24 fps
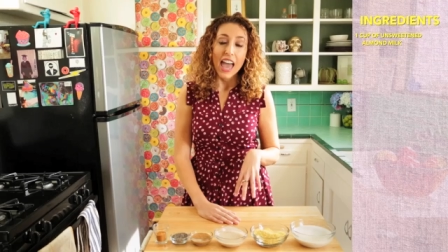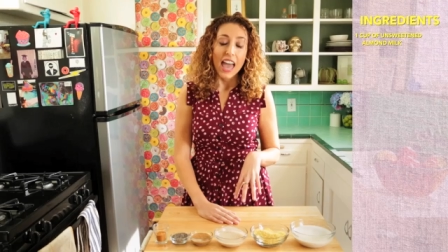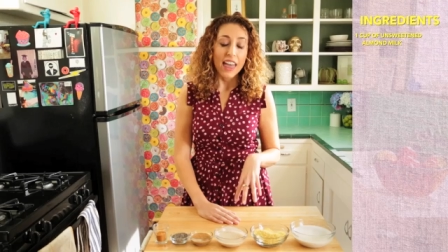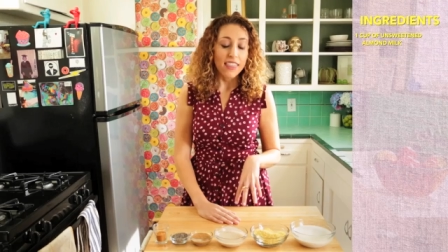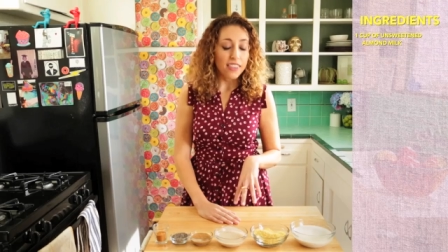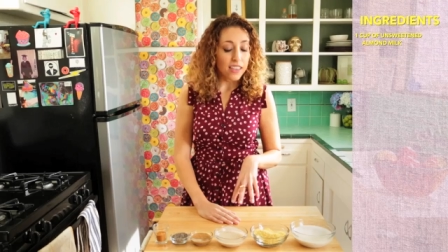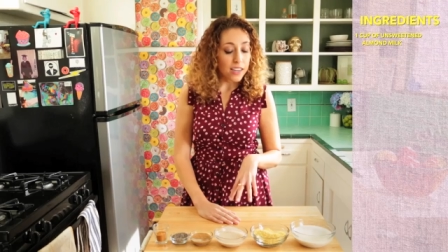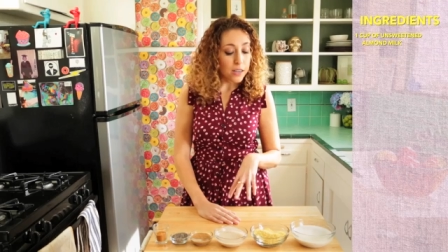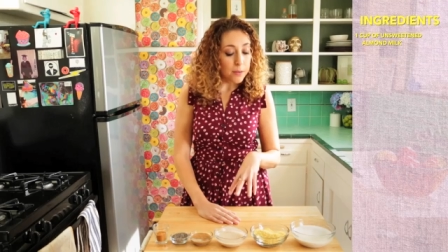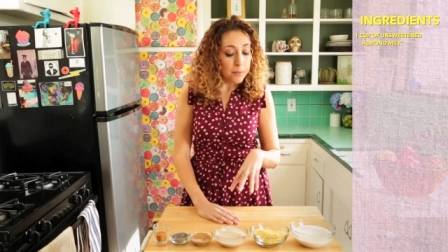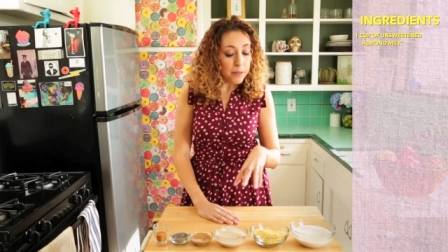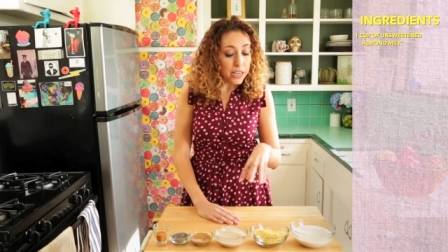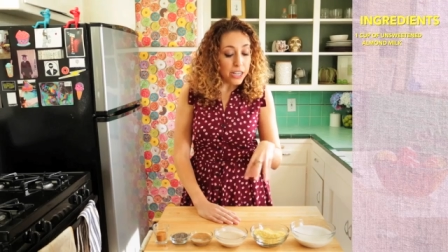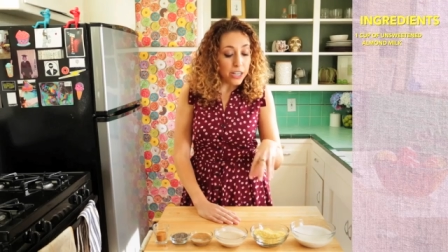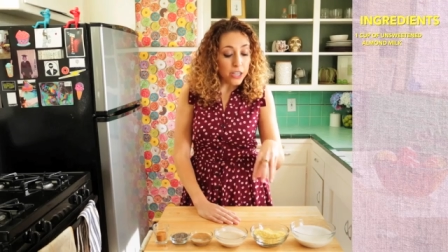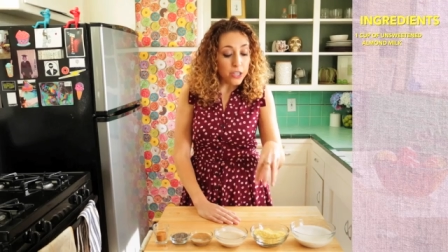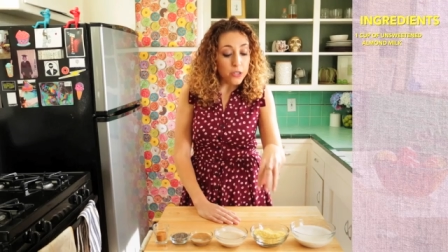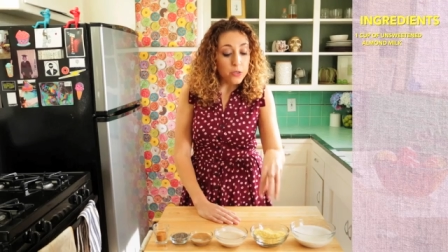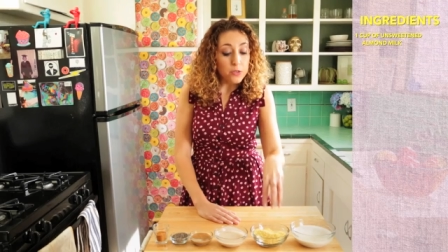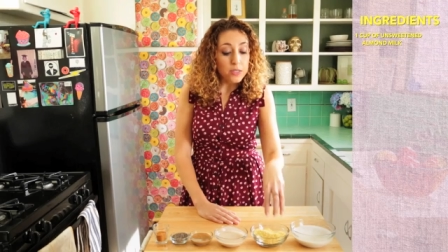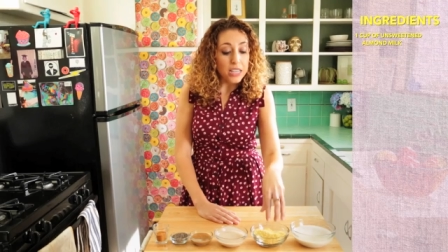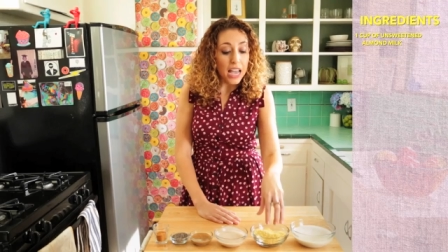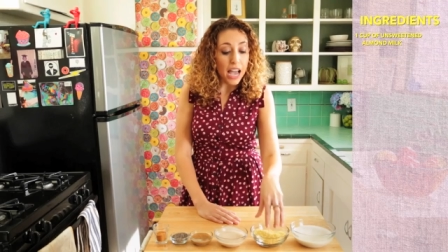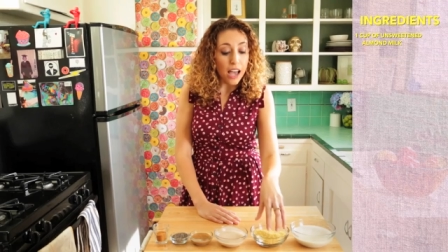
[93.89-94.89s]
and then I'm gonna
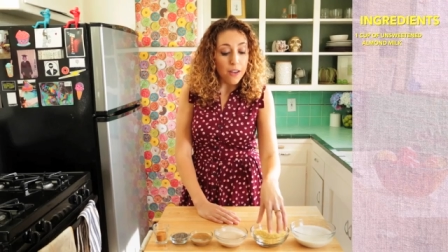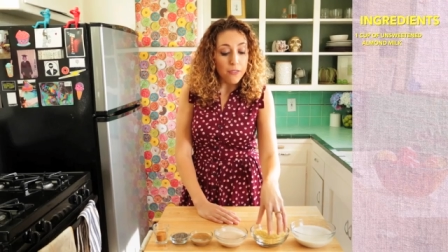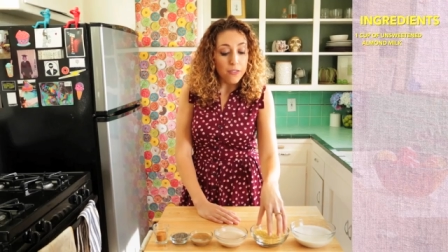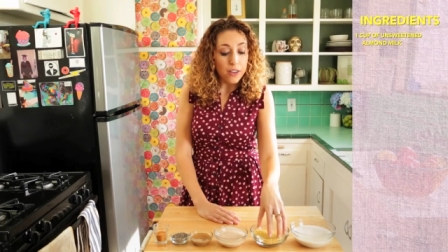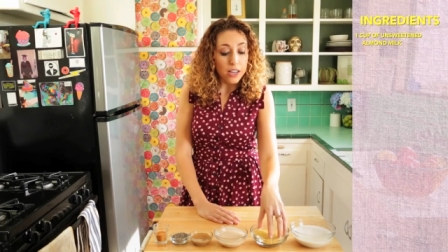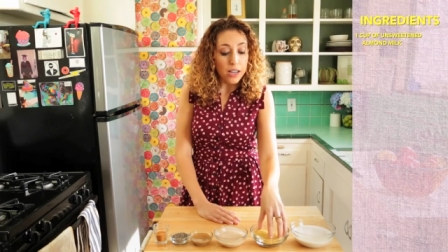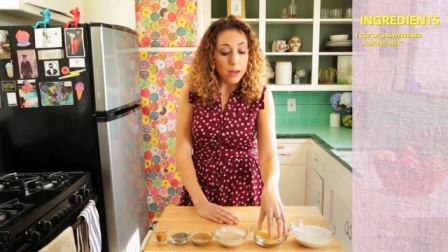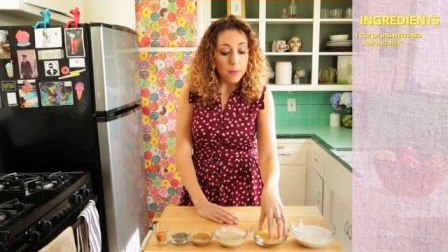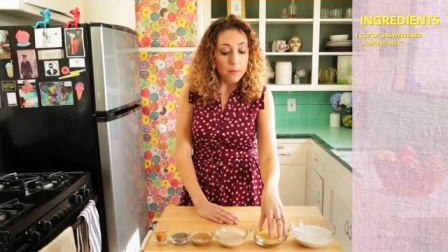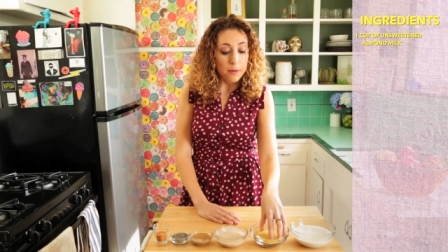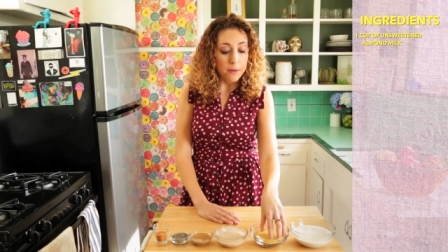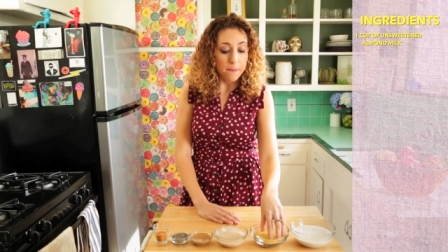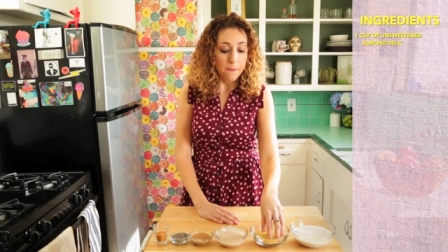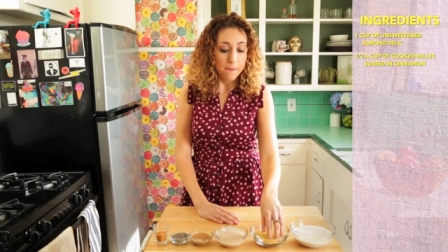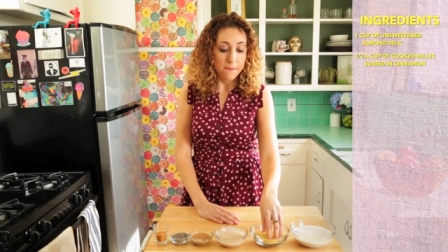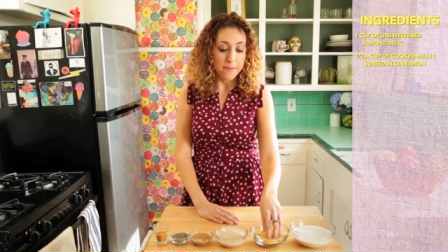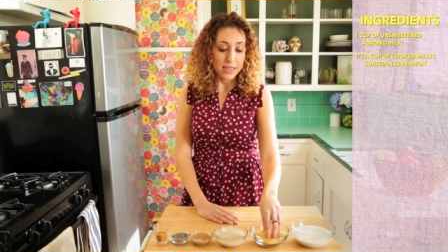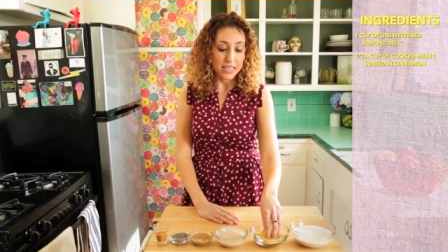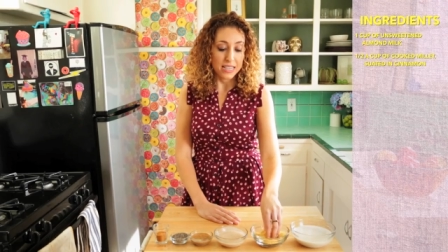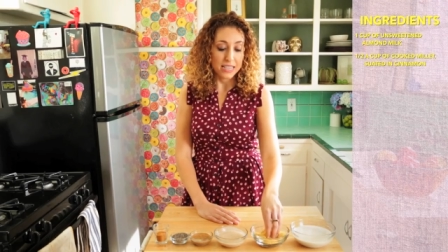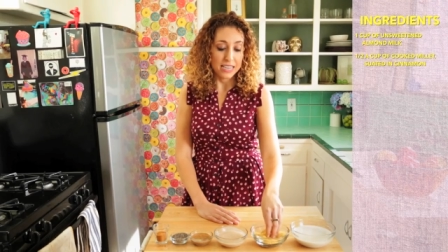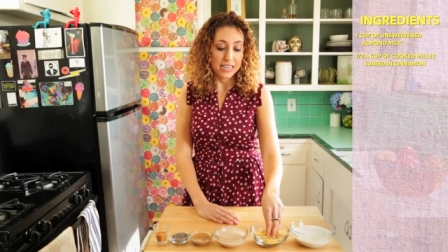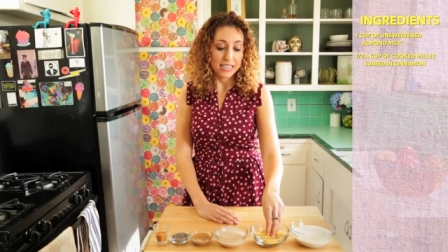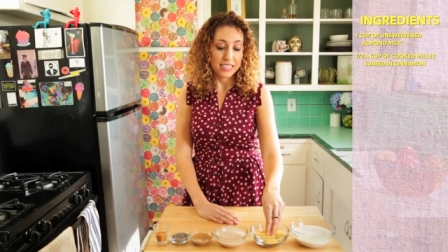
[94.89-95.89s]
use 1/2 cup of
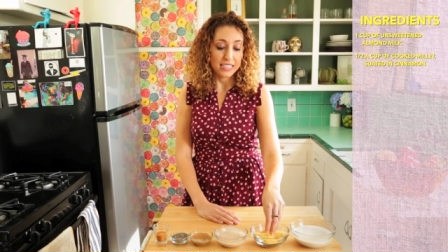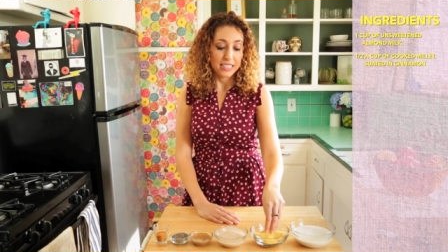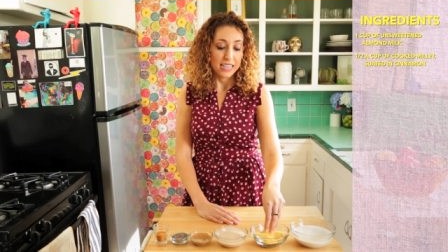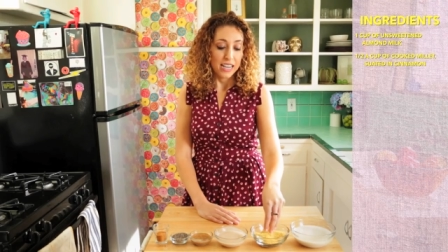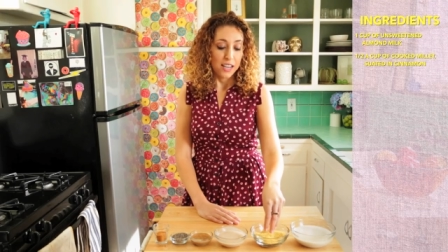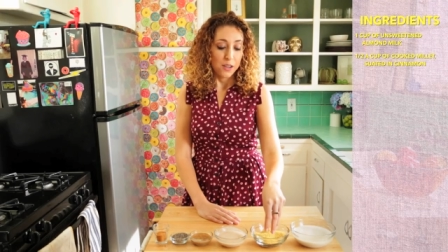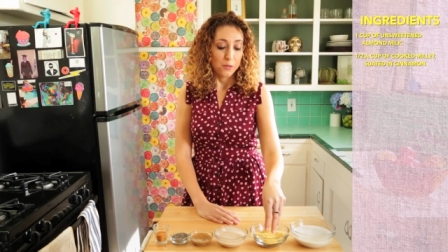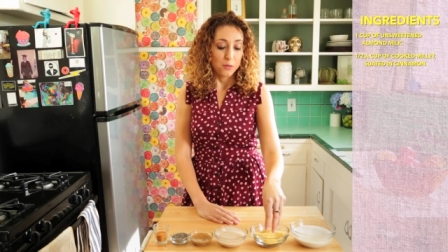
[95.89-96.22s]
millet,